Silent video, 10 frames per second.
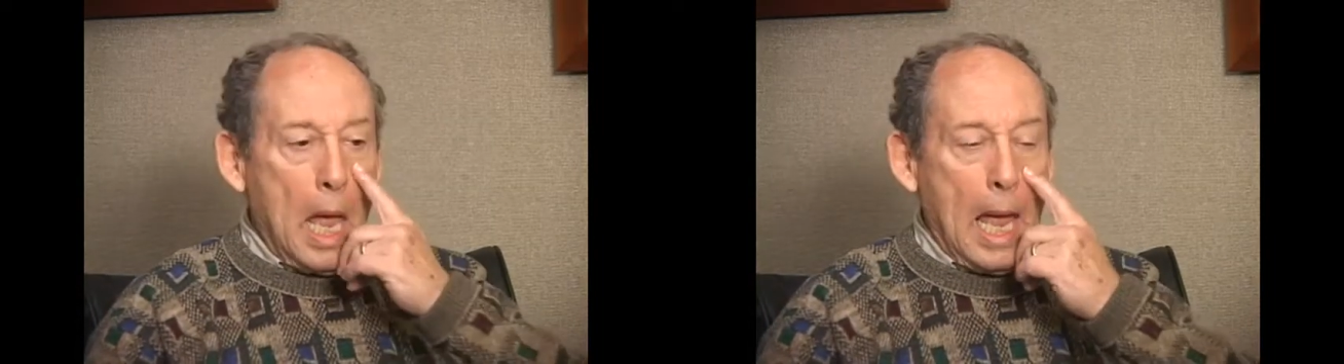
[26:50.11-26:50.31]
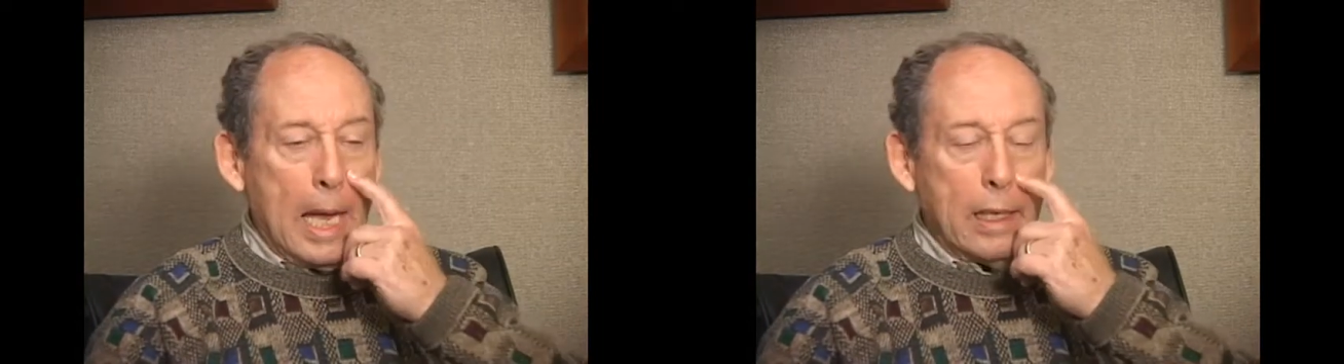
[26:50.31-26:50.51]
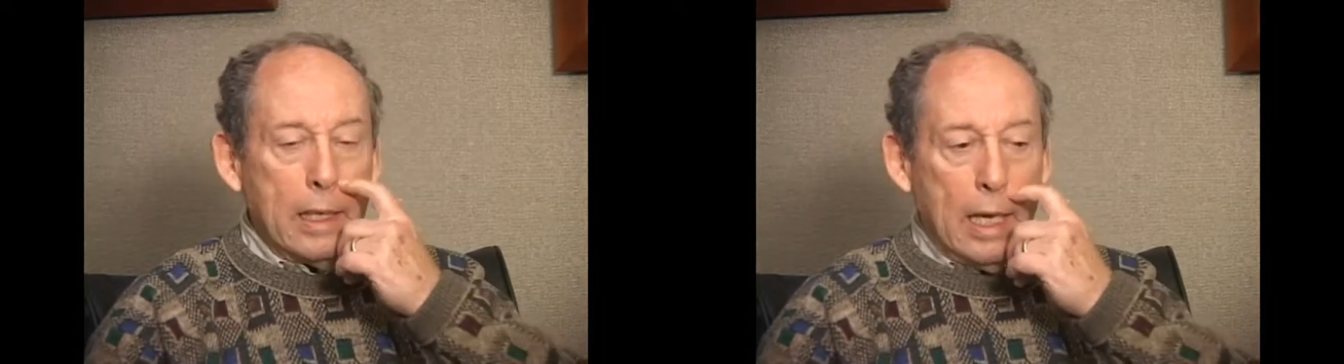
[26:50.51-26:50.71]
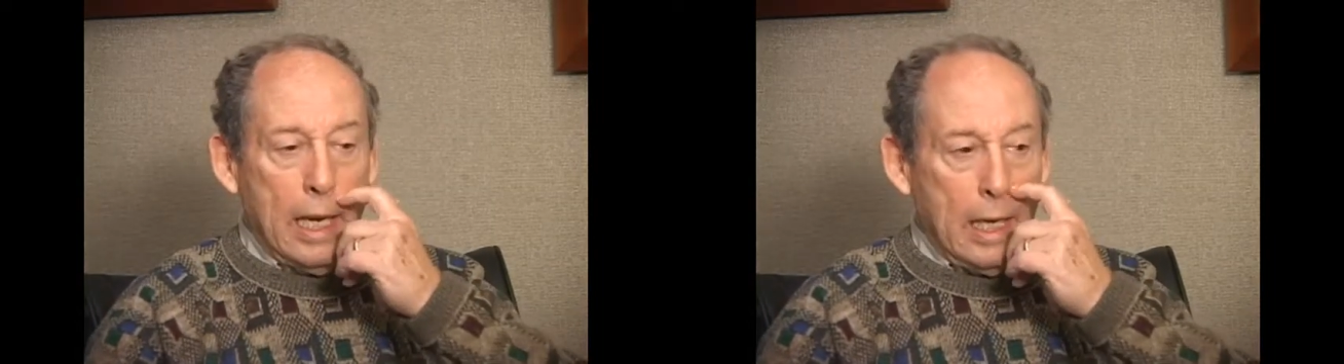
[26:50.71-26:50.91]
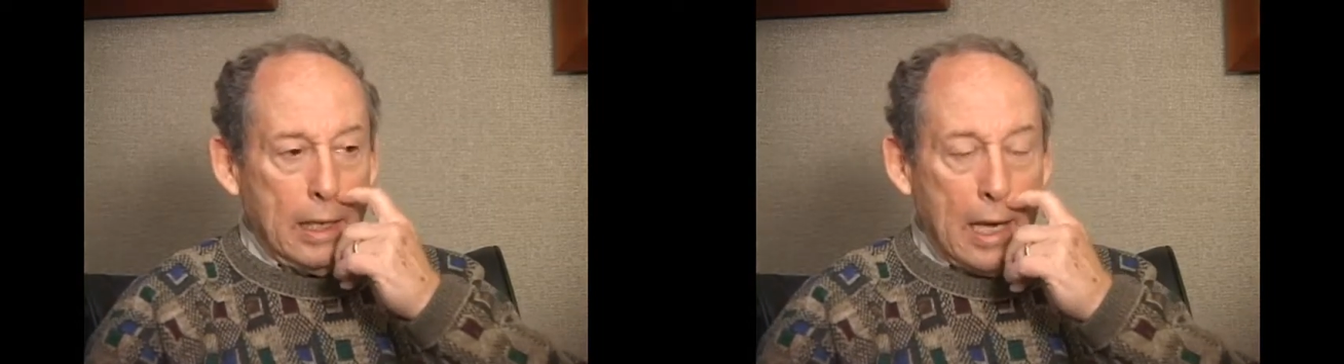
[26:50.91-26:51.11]
and
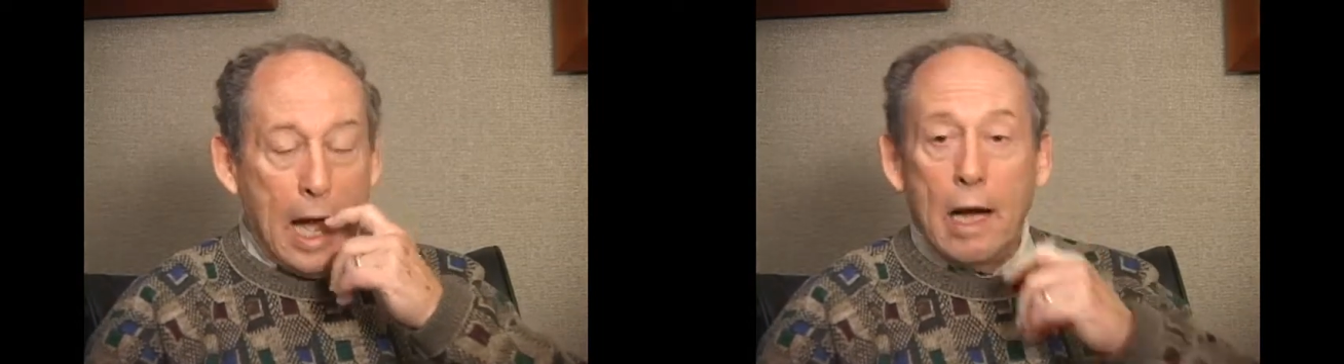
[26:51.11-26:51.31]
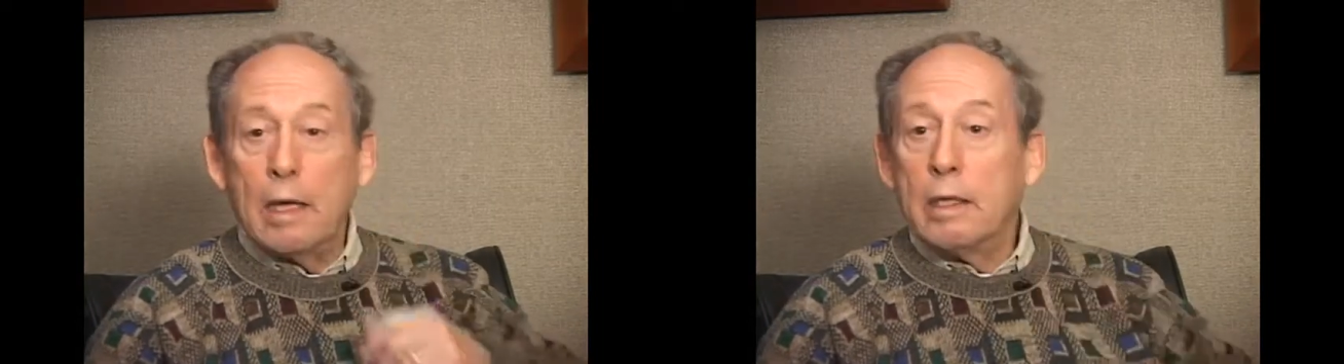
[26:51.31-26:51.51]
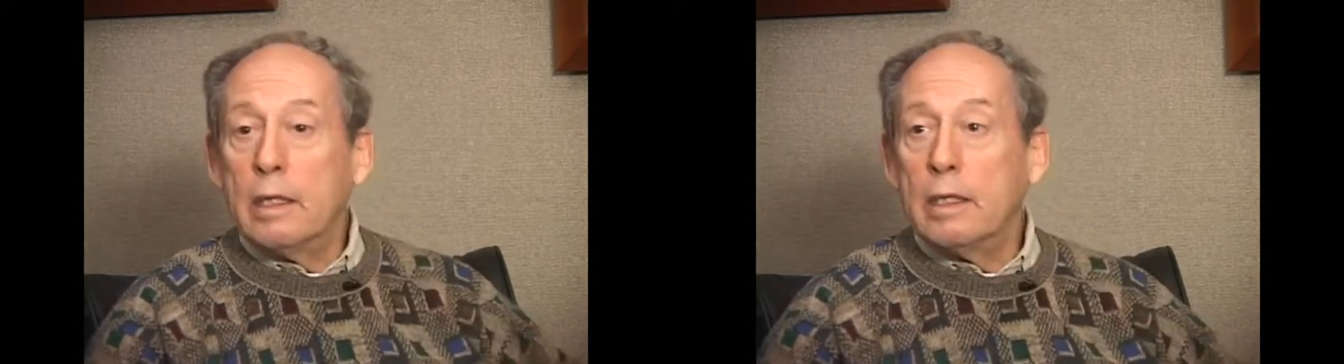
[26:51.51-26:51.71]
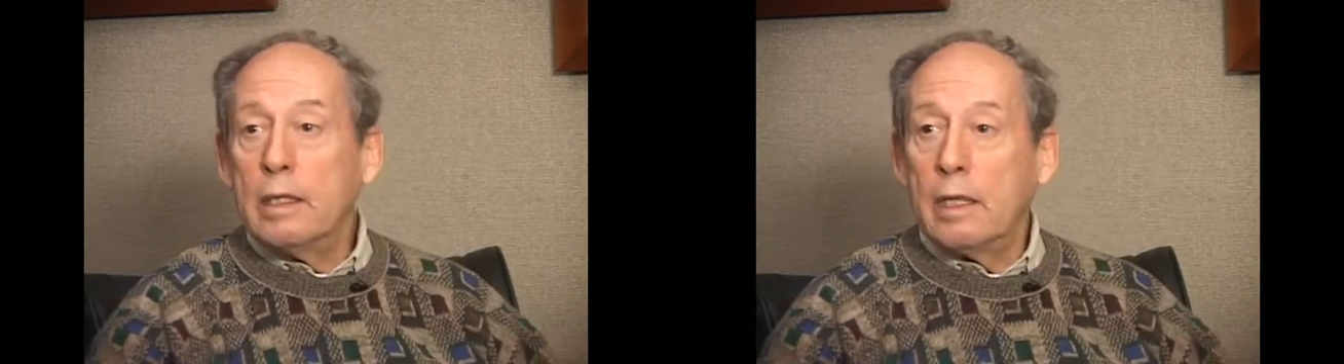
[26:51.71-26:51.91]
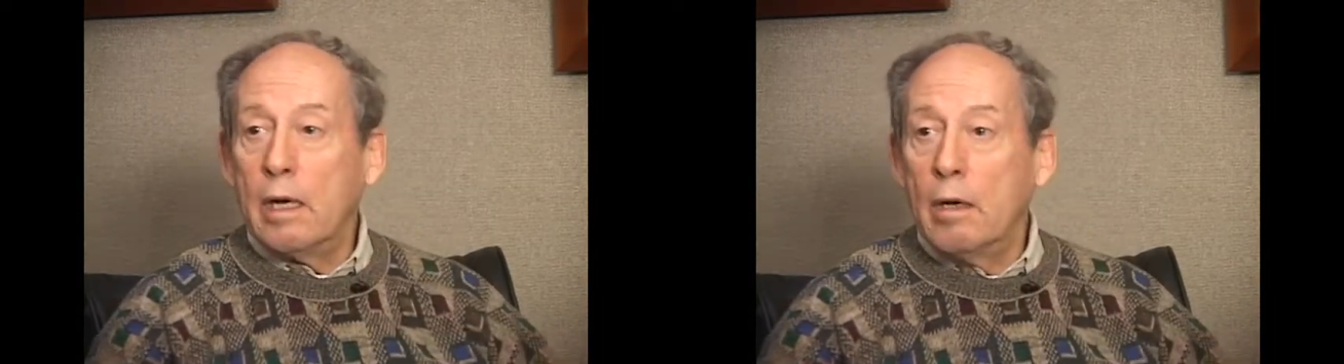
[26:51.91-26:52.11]
a, the,
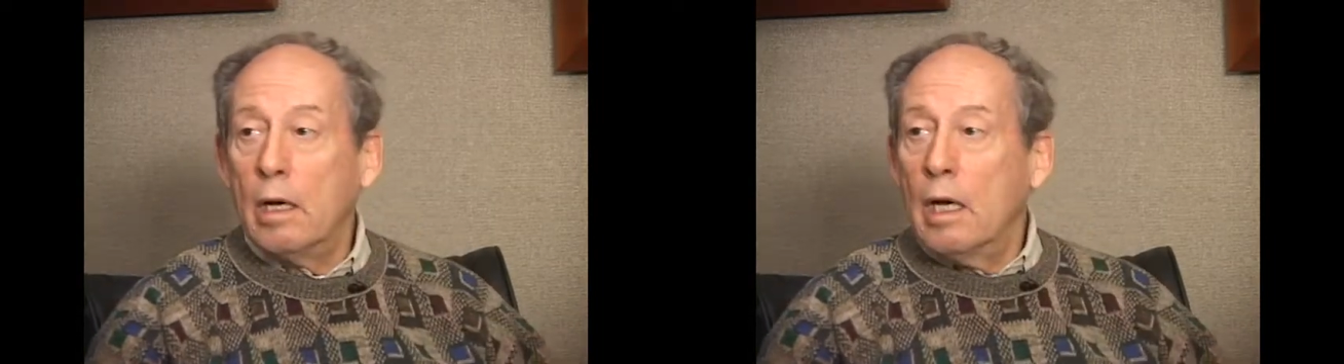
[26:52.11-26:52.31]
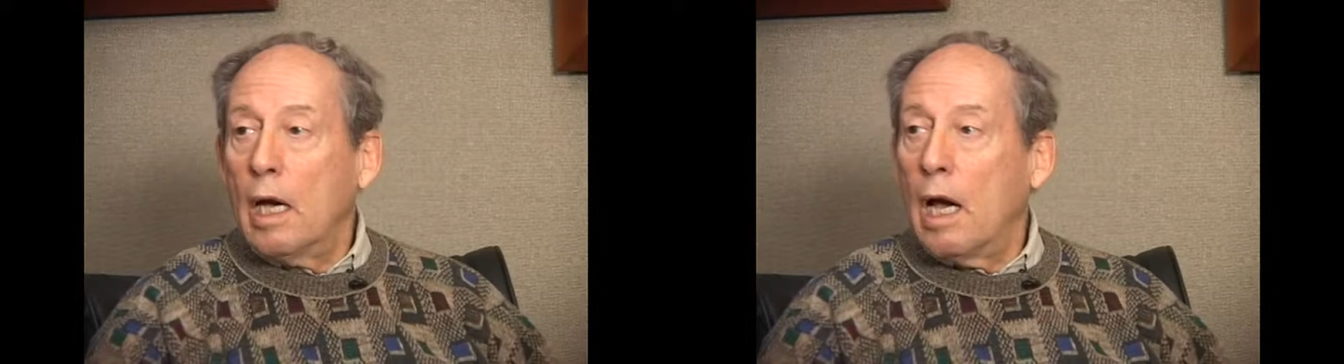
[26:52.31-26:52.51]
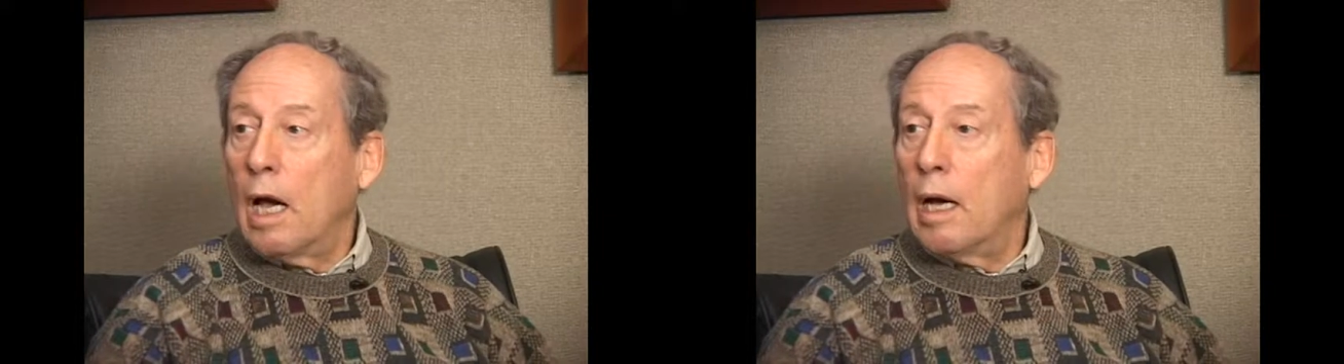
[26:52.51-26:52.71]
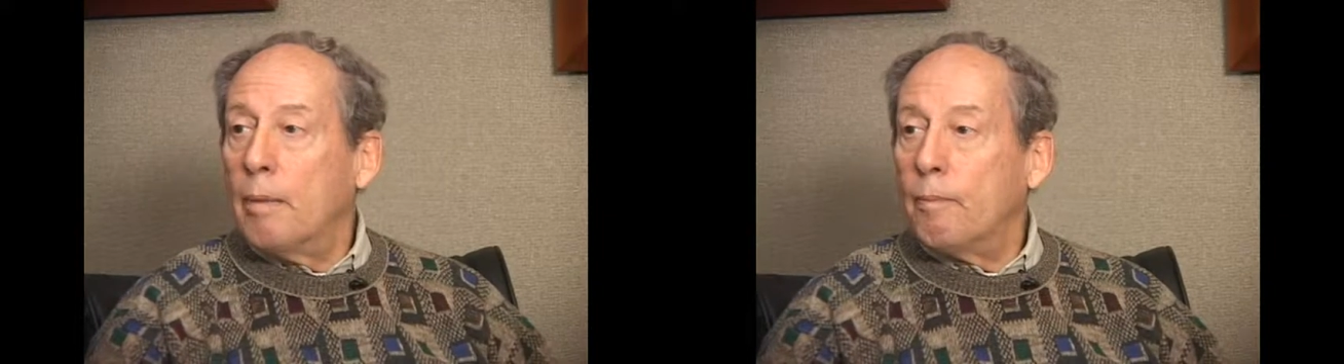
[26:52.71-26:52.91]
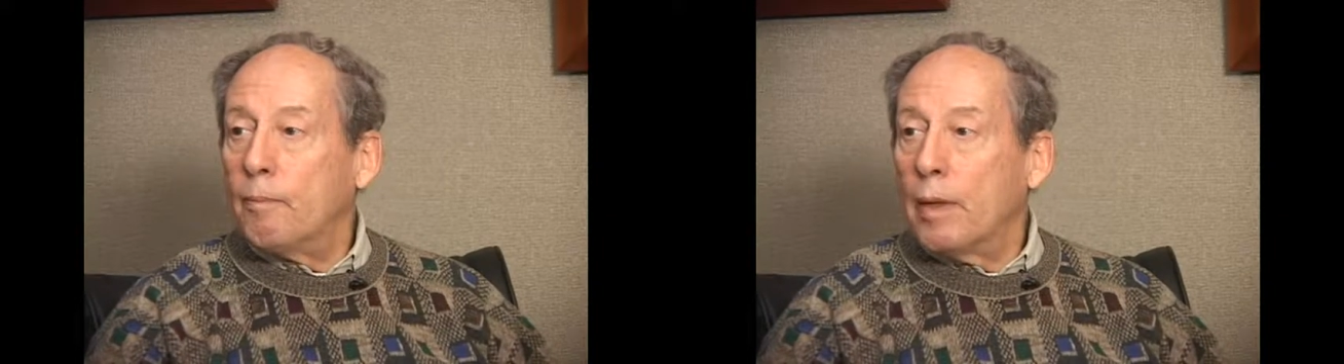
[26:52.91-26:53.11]
the,
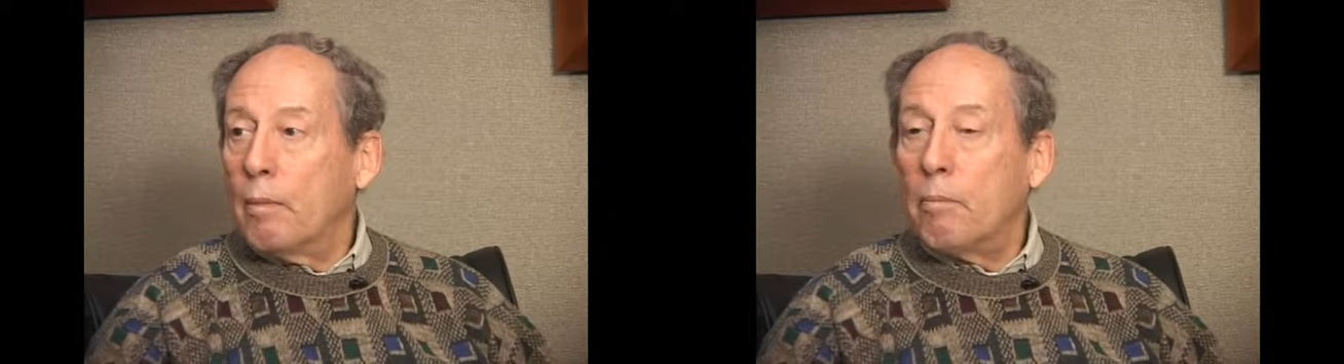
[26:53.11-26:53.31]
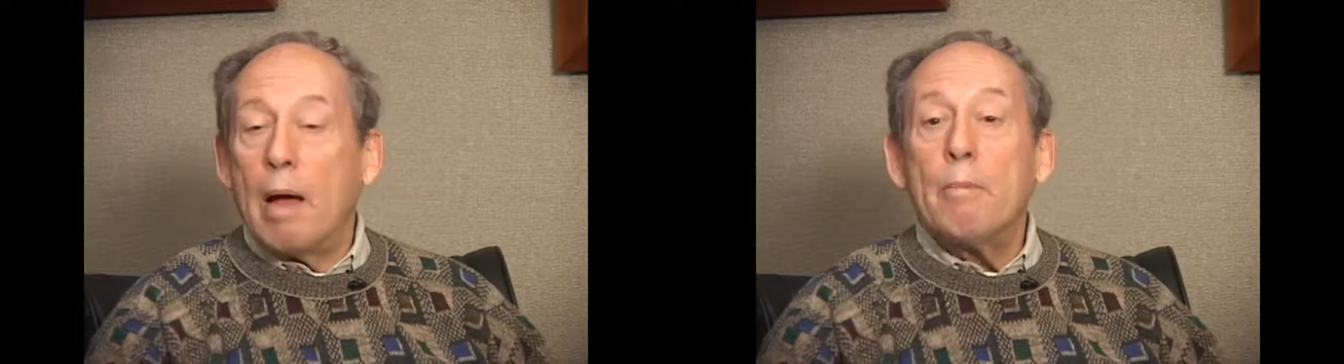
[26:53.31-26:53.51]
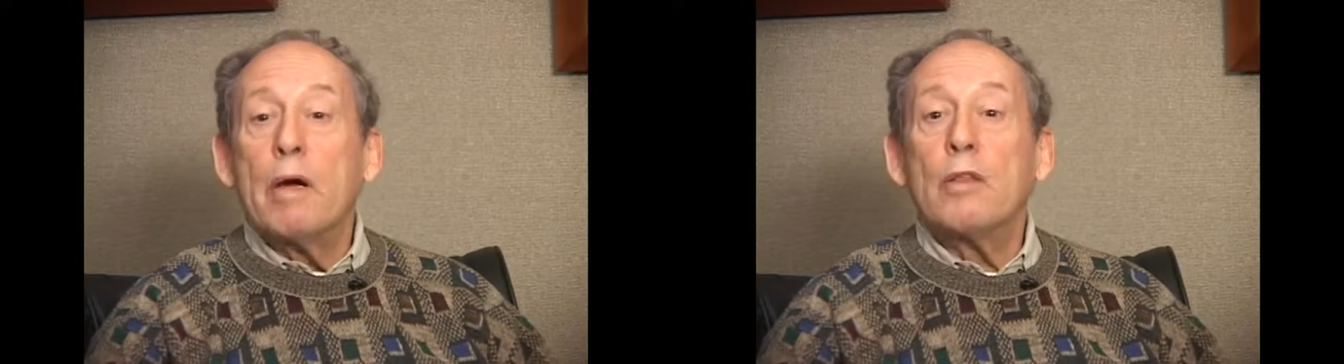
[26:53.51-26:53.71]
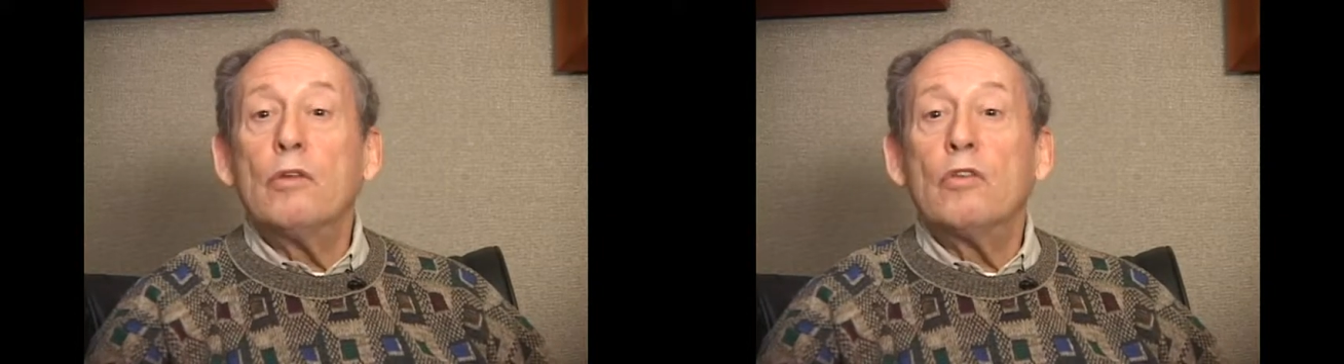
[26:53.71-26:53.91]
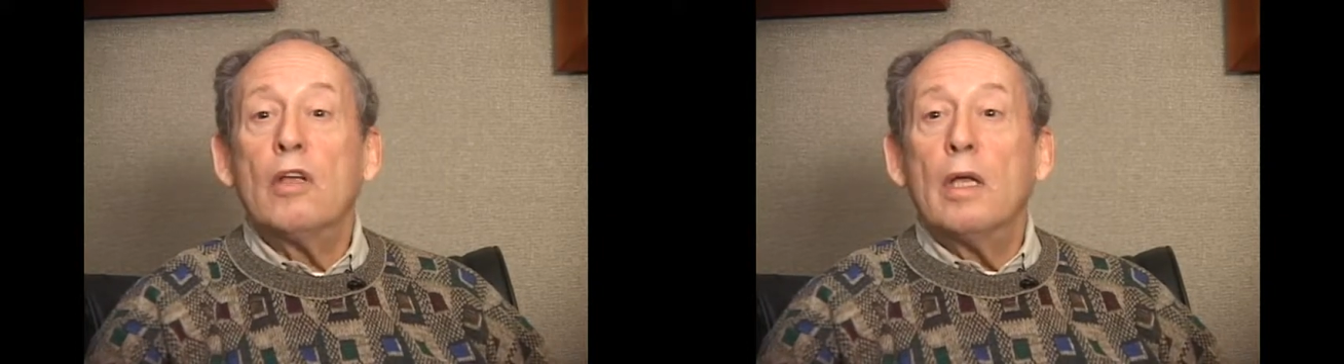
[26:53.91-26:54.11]
uh, my
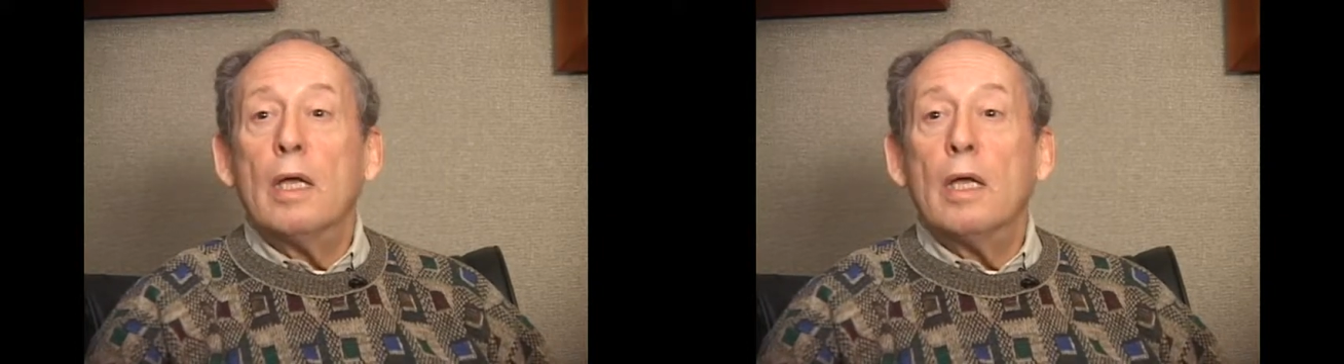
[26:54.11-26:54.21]
mother's